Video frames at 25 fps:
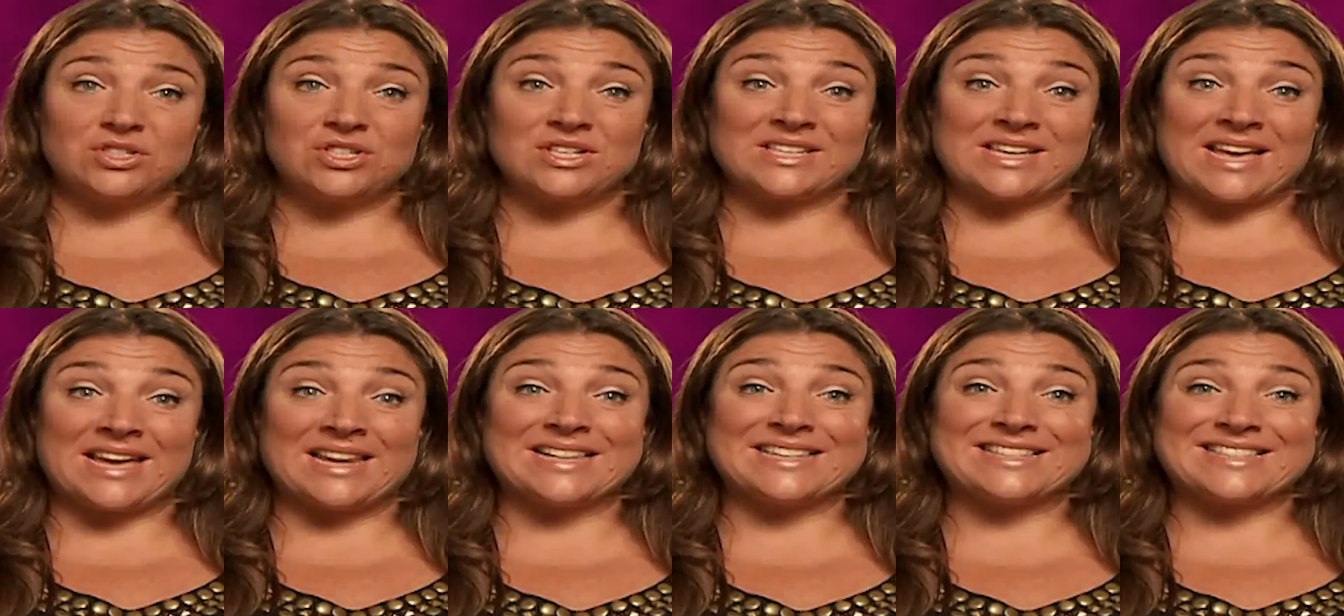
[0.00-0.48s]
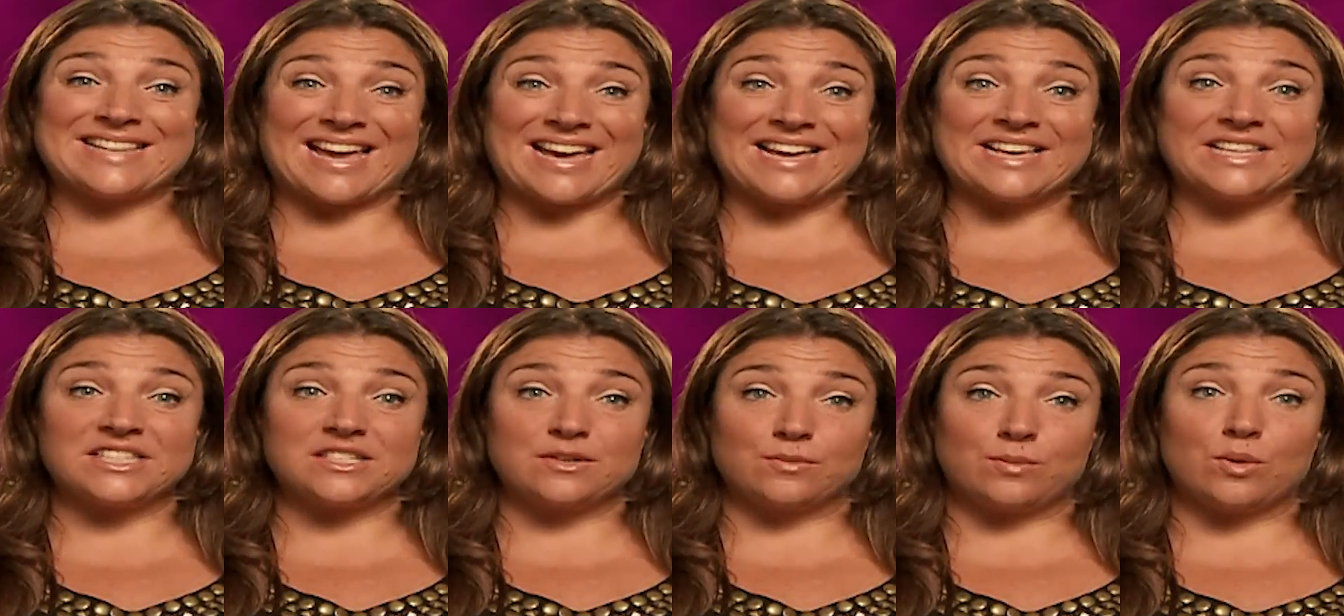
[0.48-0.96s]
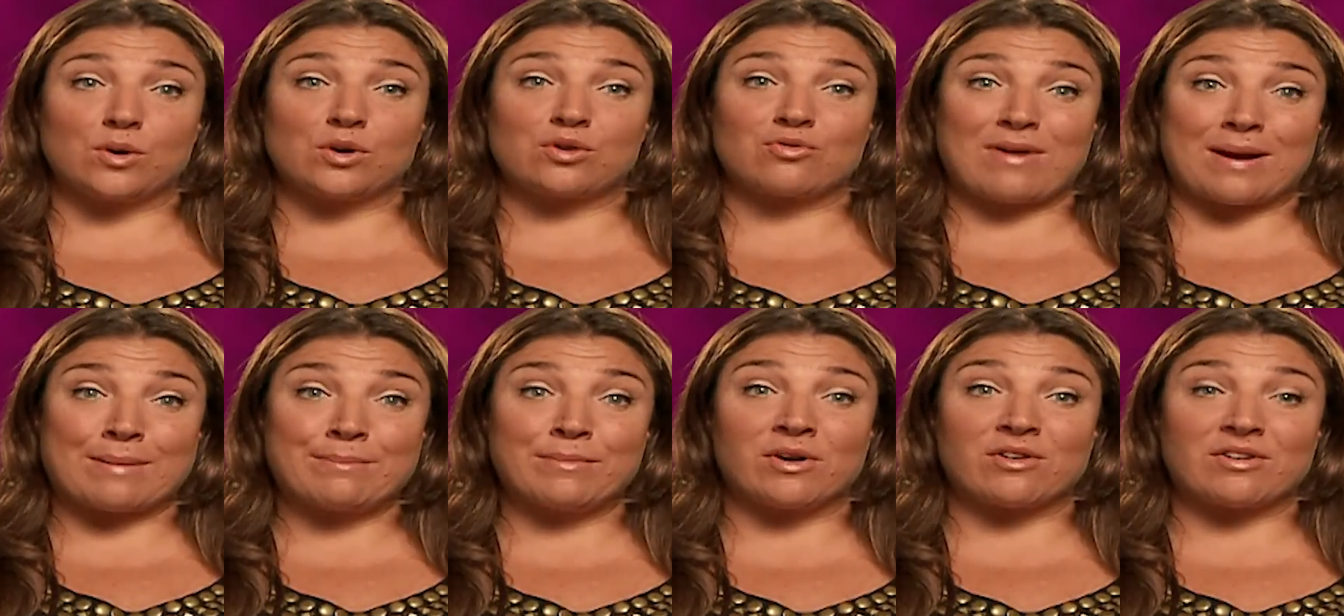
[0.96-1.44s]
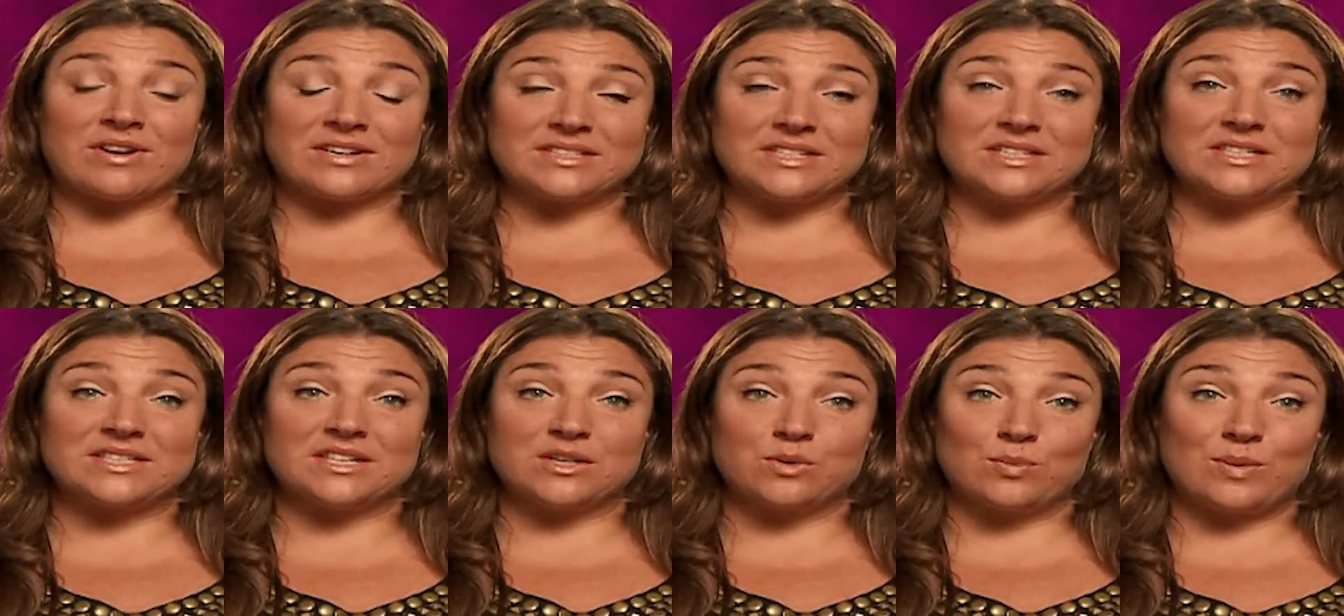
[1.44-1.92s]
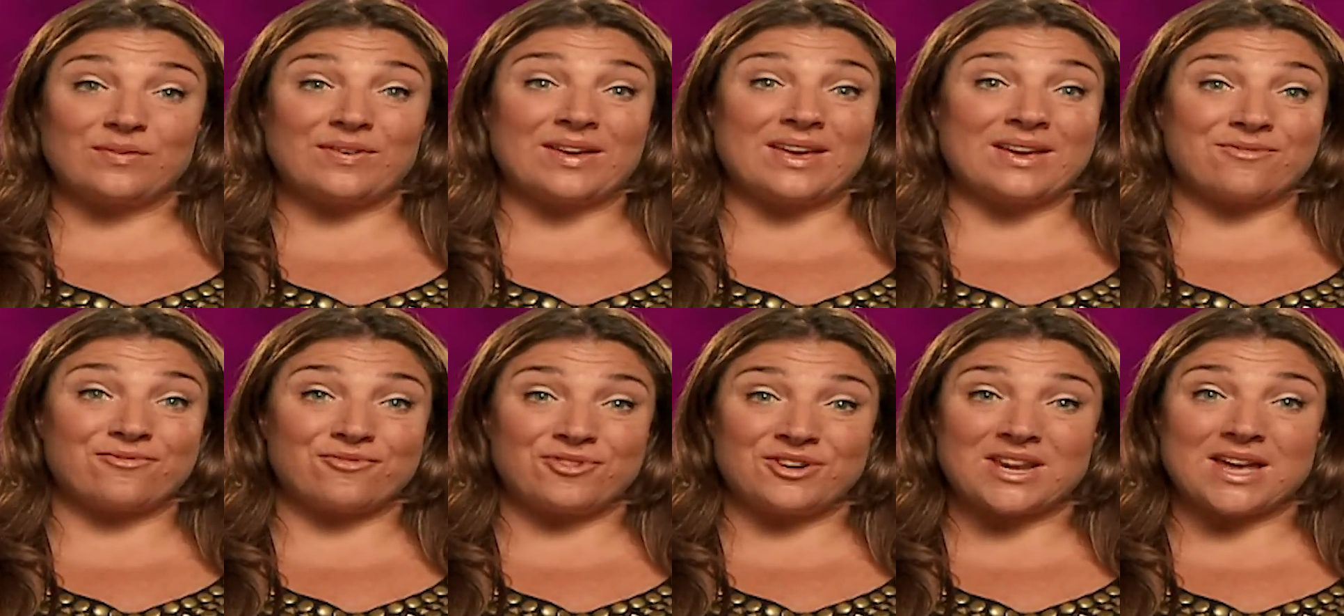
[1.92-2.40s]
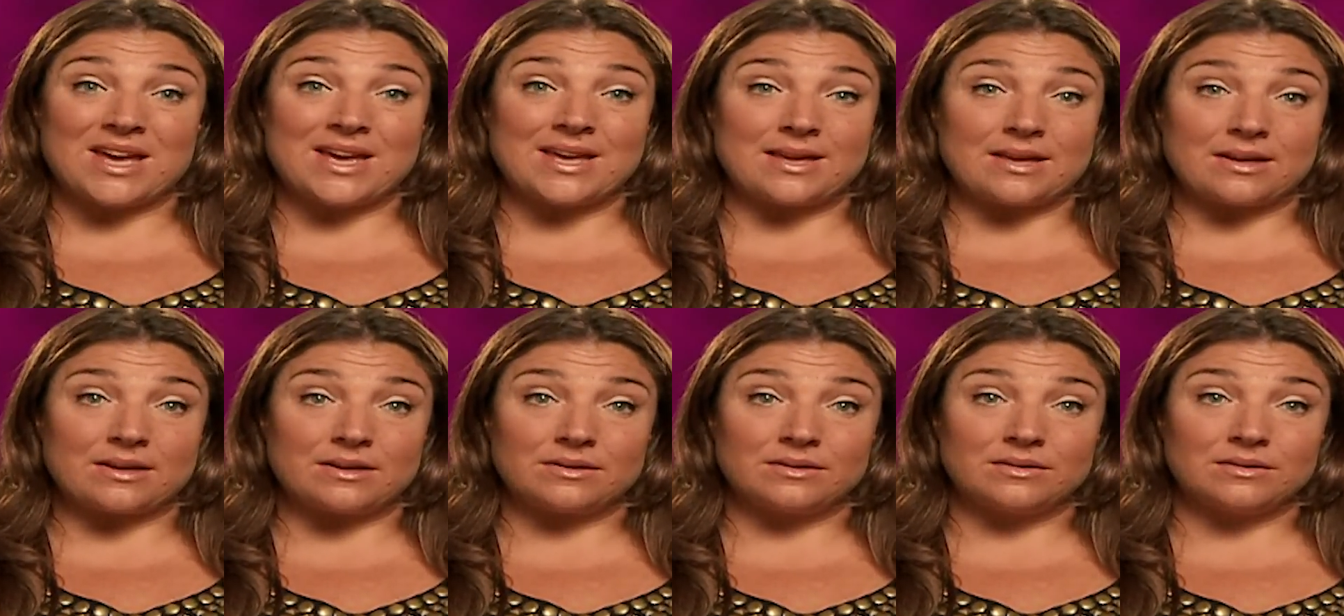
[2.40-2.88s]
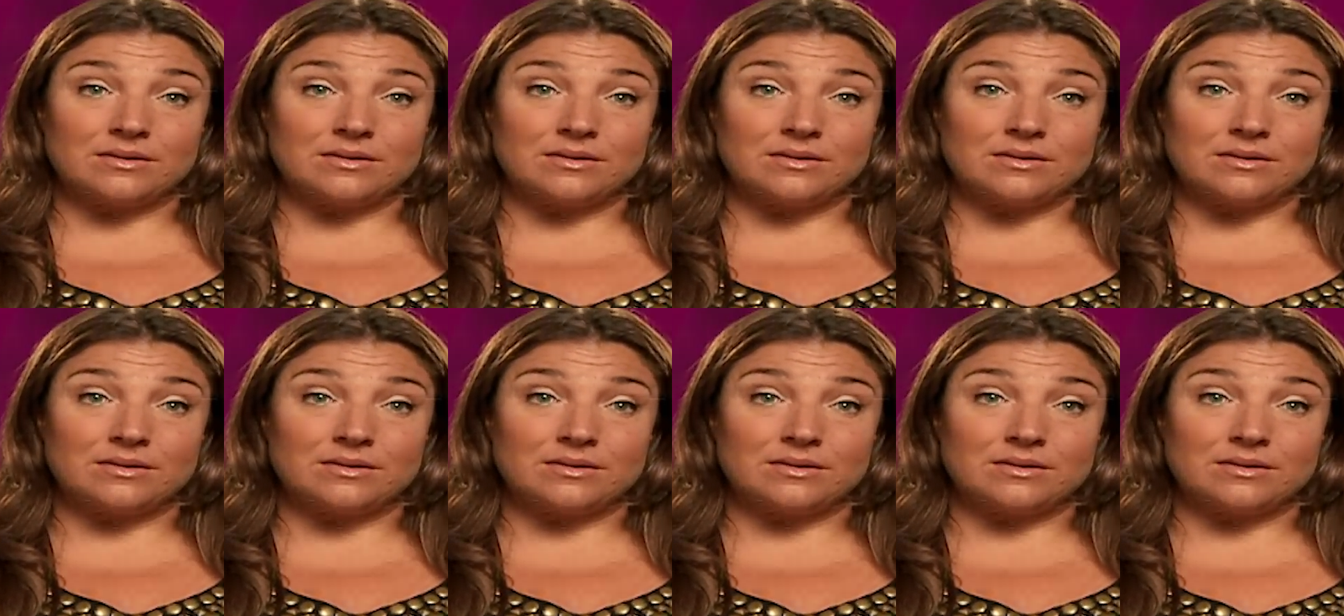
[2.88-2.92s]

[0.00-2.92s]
she's getting a taste of what Grandma has to deal with every day.